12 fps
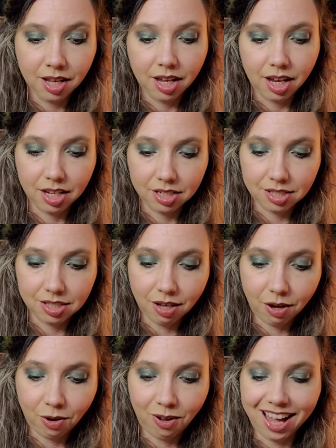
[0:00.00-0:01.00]
And
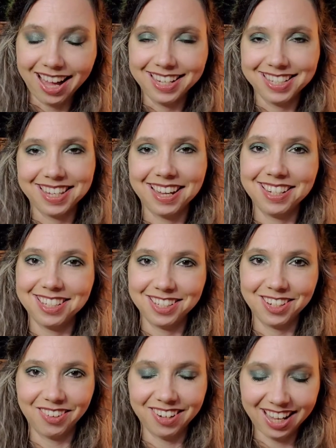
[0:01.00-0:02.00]
so I decided to
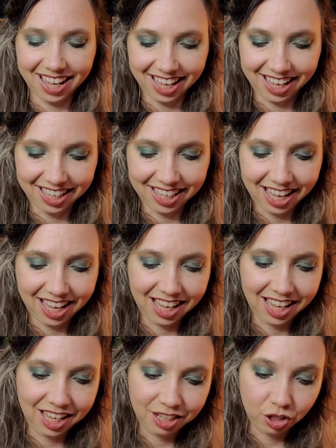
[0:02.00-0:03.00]
go ahead
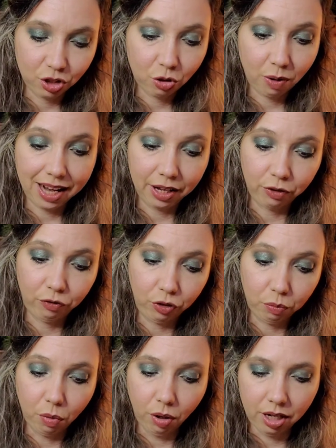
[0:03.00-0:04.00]
and try out a few
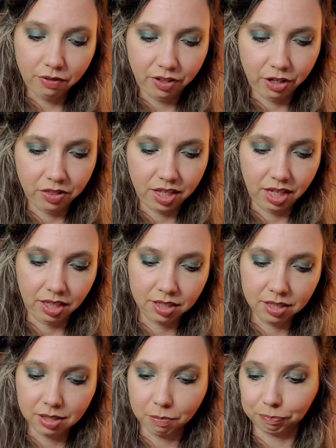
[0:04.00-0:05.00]
more of their
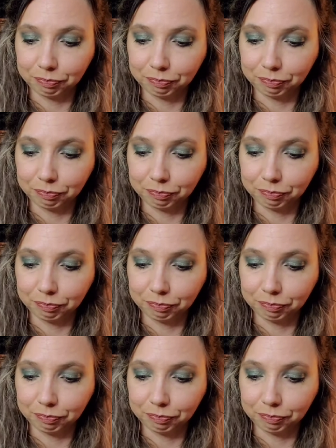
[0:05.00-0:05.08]
things.